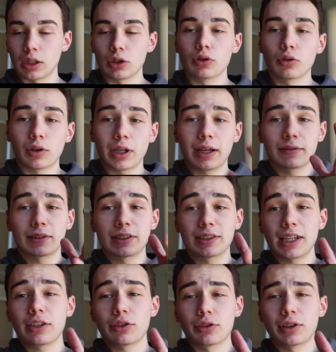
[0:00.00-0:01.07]
You don't have to
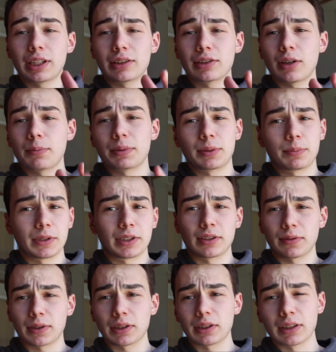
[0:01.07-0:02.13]
set your things up
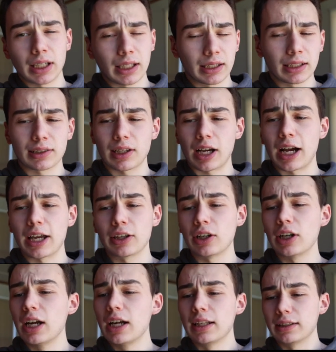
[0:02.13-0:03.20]
specifically like this
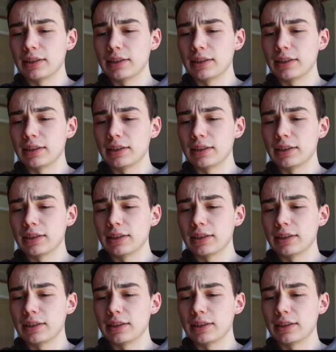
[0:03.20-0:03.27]
either.